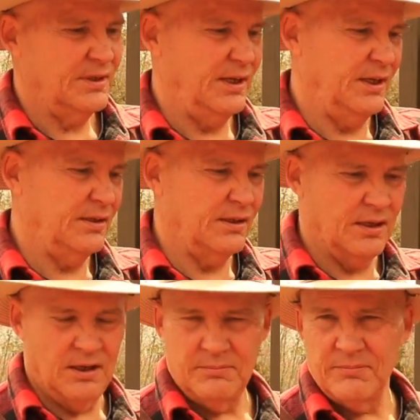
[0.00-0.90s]
and
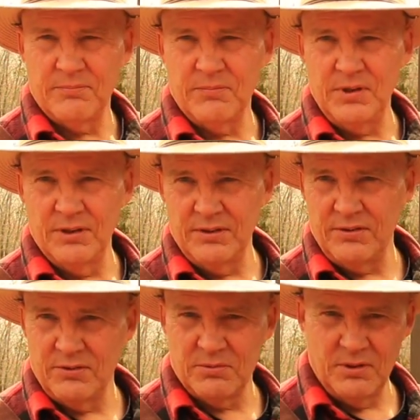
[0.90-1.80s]
you know,
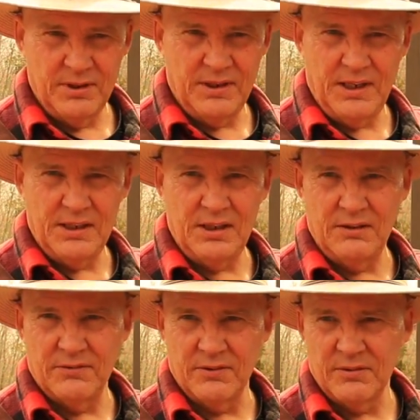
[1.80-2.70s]
this is really
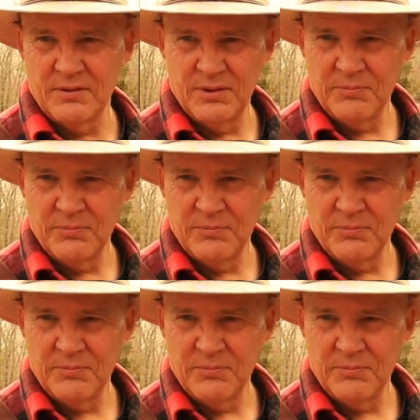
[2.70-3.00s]
handy for